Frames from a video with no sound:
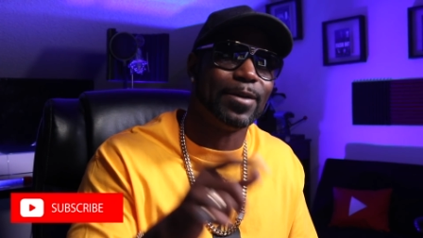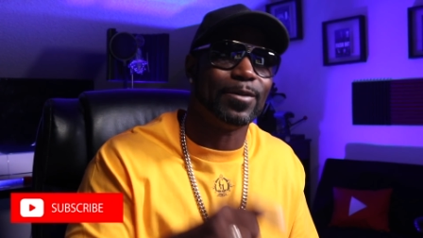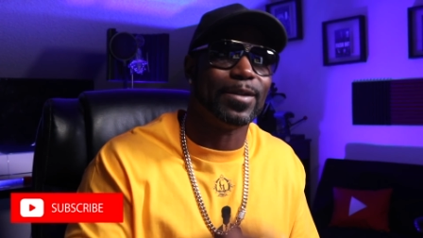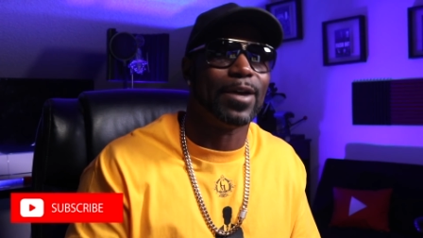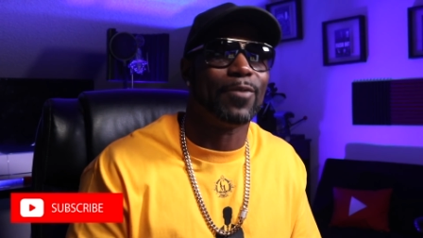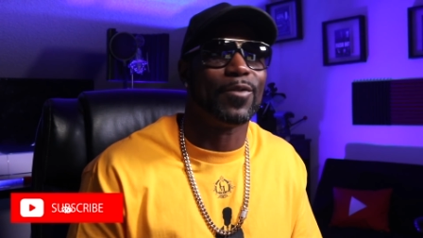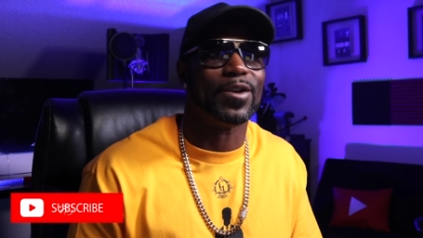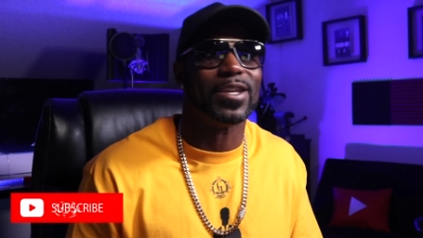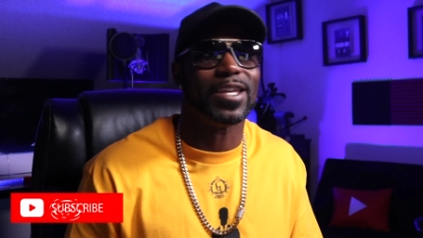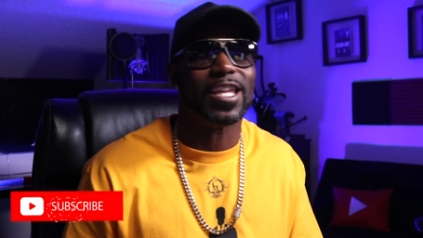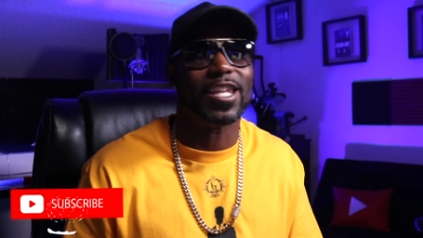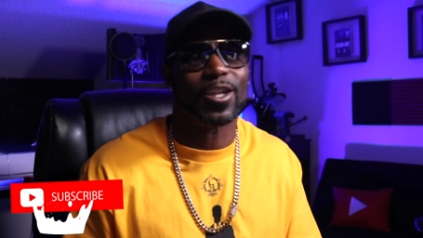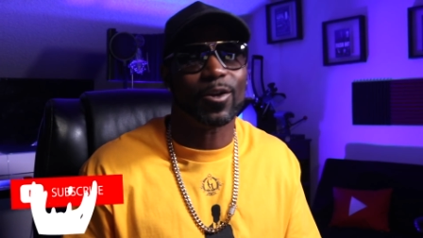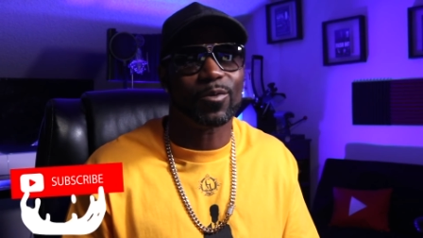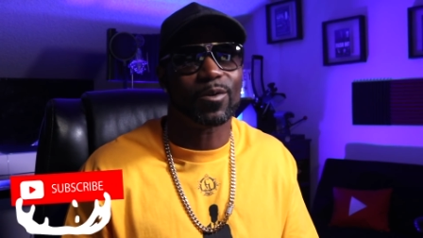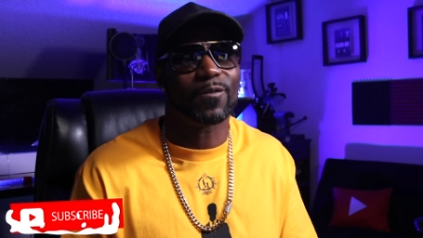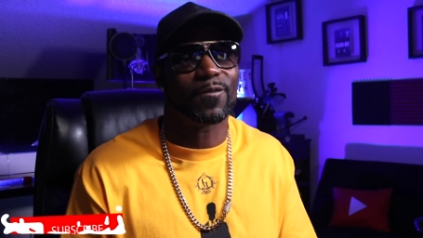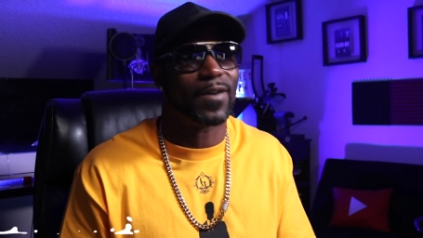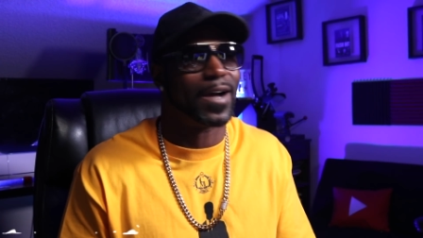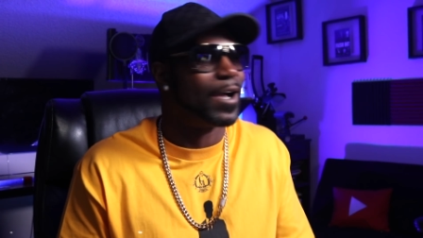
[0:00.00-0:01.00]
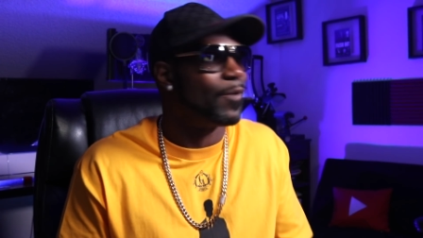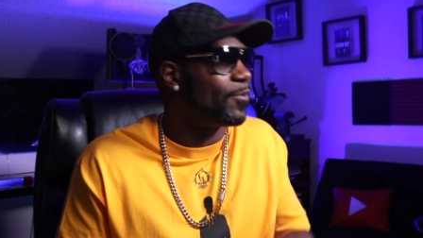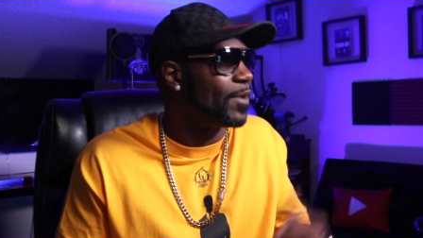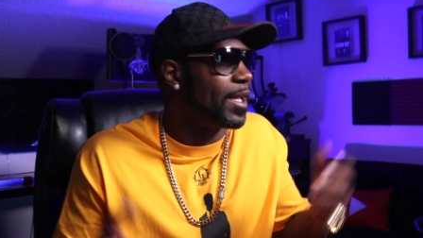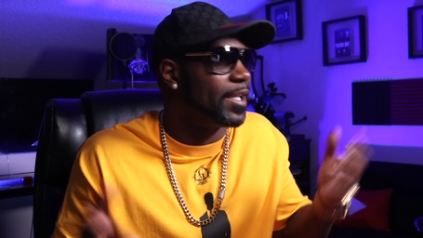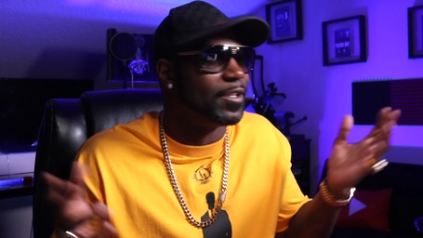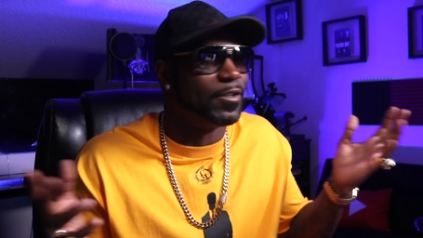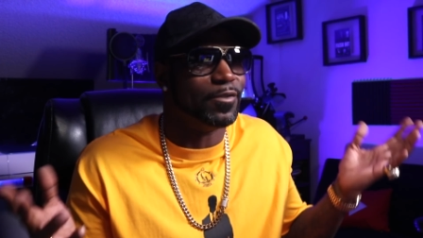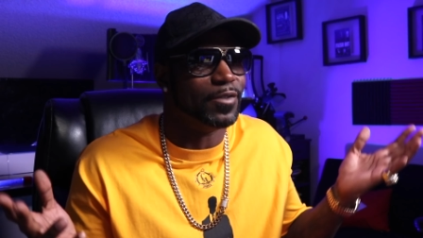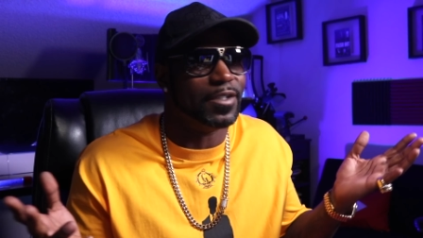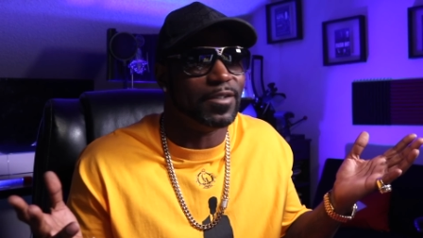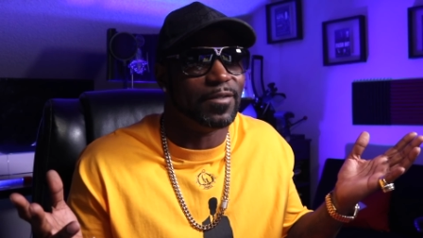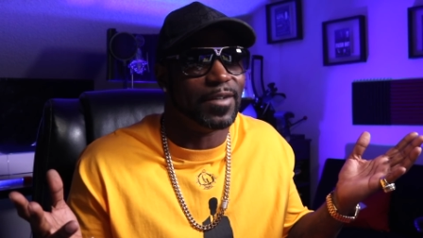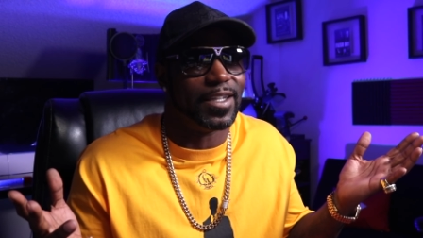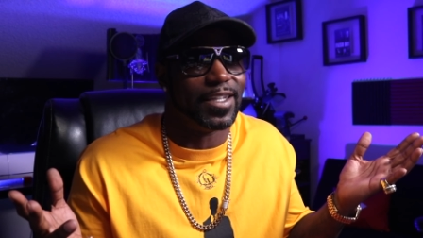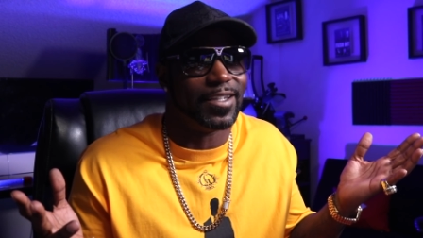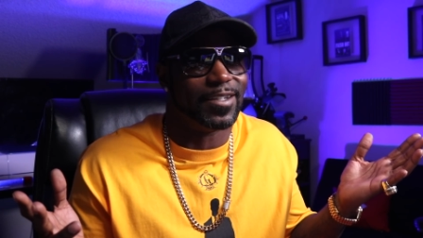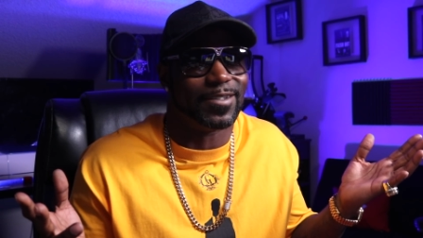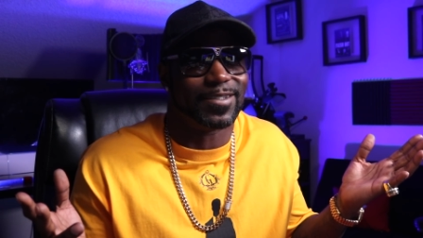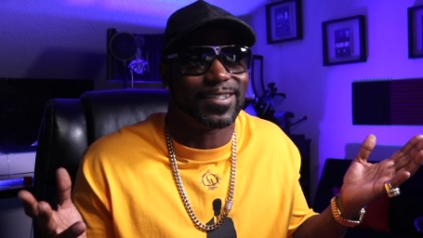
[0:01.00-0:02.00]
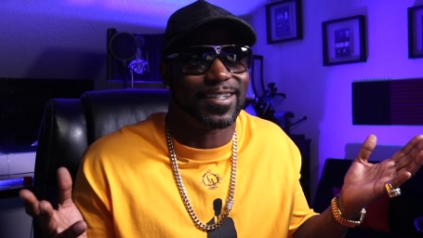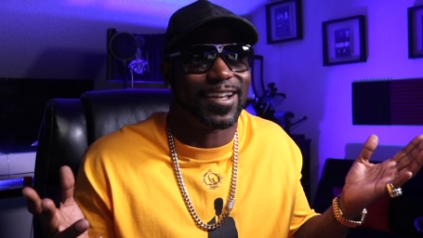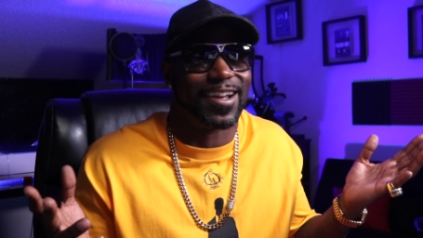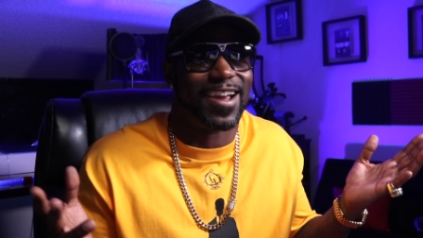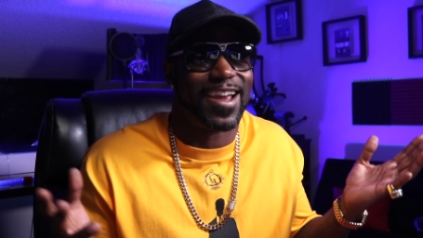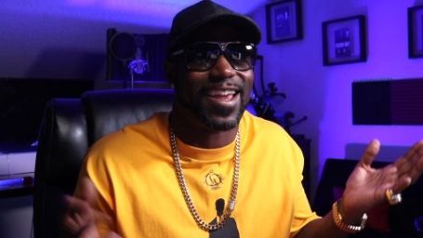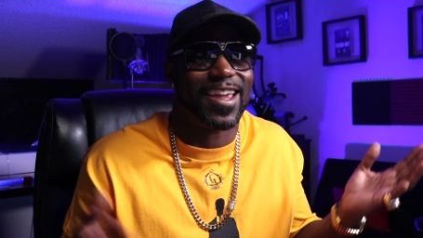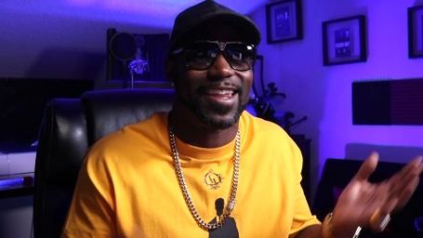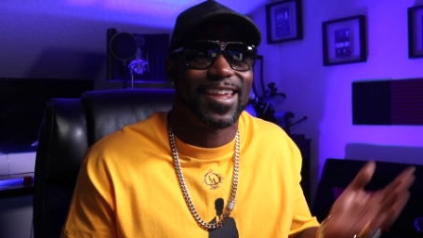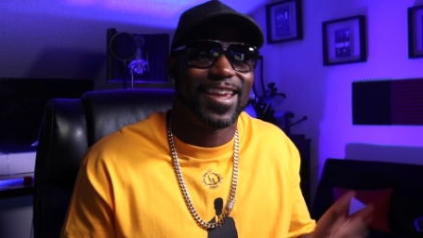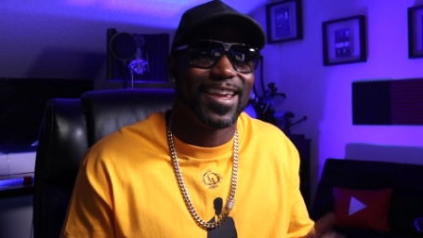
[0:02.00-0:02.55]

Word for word: That way you get notified when I do these videos. All right.